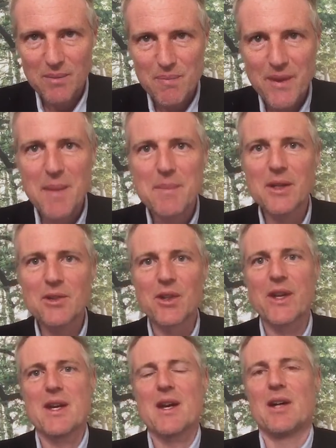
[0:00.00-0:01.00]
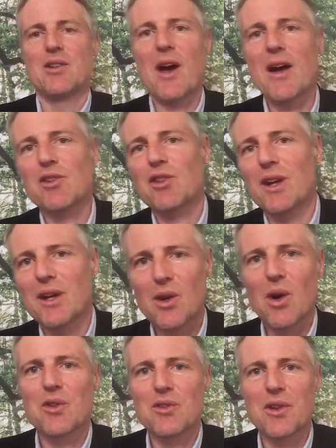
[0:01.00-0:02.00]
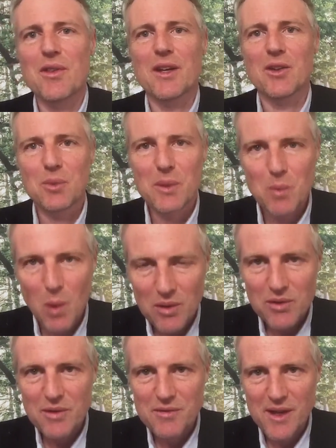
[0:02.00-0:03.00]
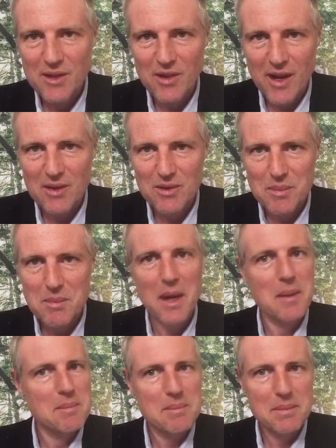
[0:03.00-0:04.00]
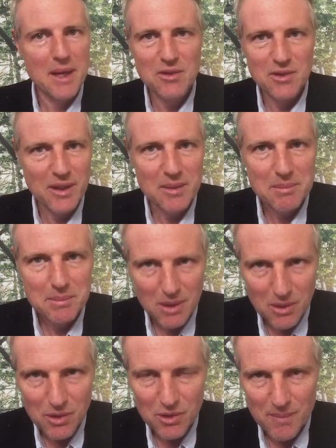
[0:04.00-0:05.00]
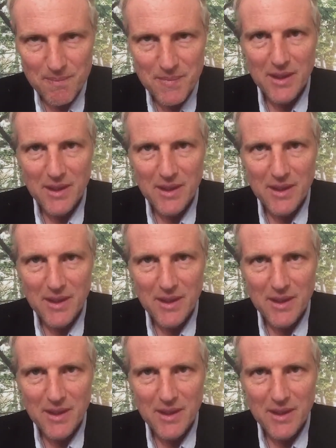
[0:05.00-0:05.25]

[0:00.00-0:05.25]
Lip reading: And that means attaching a cost to things we want to phase out, like plastic pollution.